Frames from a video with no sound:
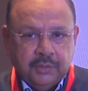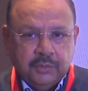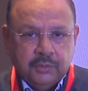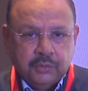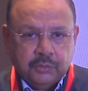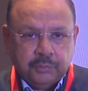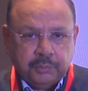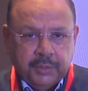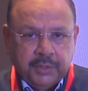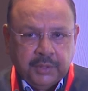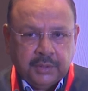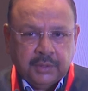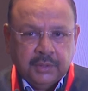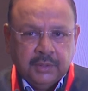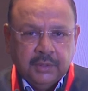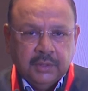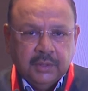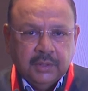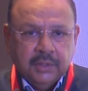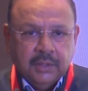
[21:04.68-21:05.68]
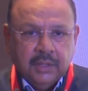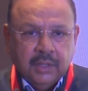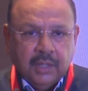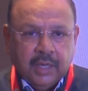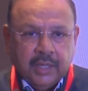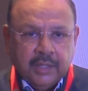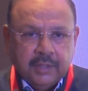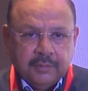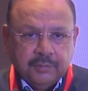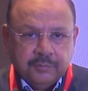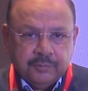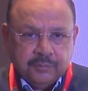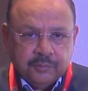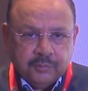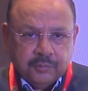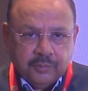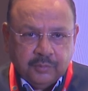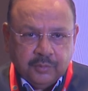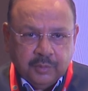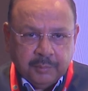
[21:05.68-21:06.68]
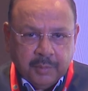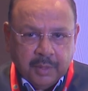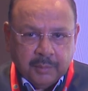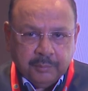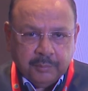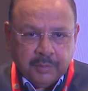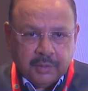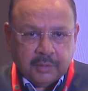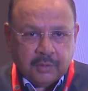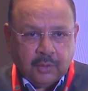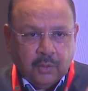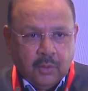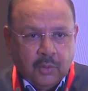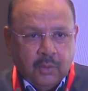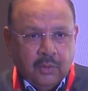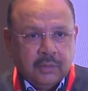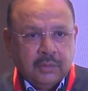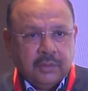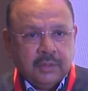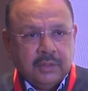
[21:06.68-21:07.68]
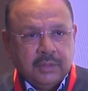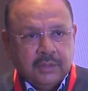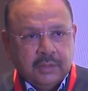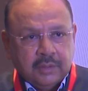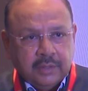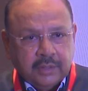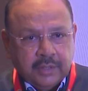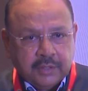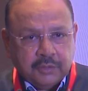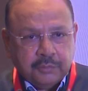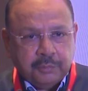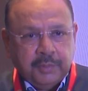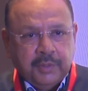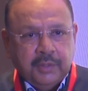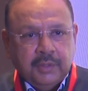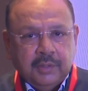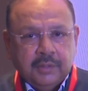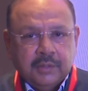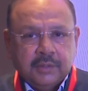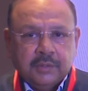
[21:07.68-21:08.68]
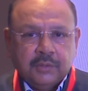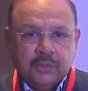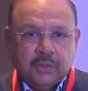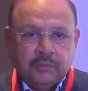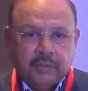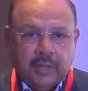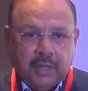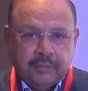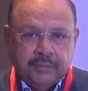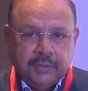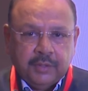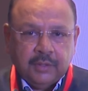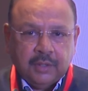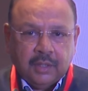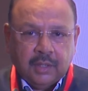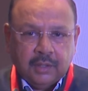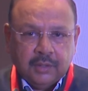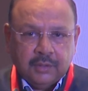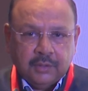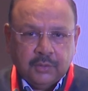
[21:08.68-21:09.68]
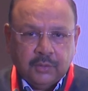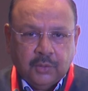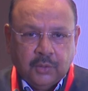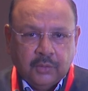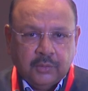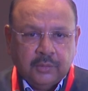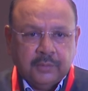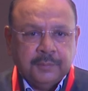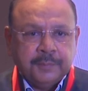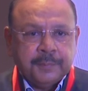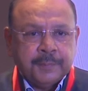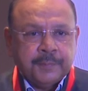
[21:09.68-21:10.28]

to speak. I remember all the experiences of having undergone